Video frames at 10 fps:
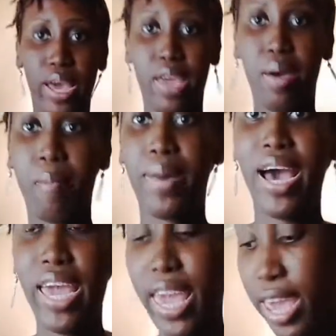my
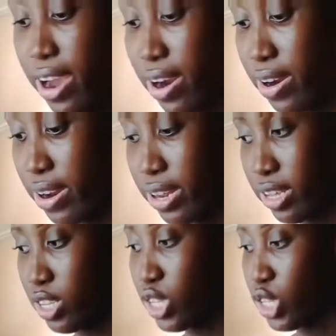bag here.
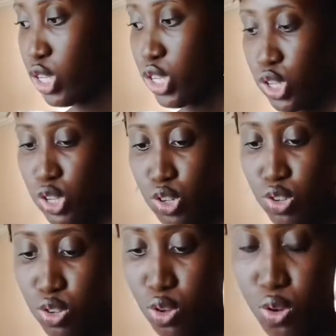
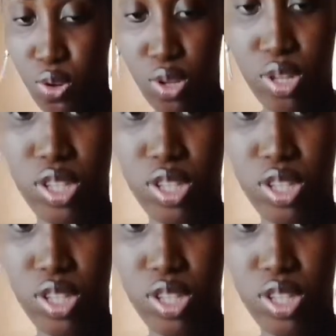So